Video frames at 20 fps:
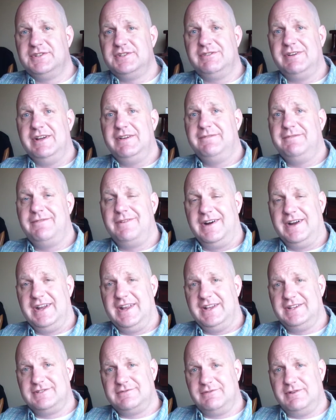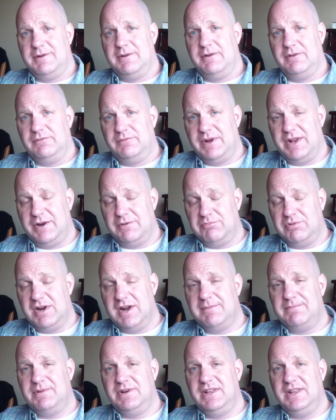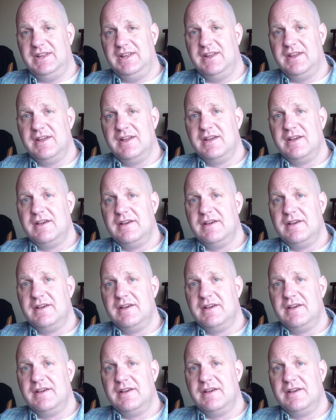so I finance rental property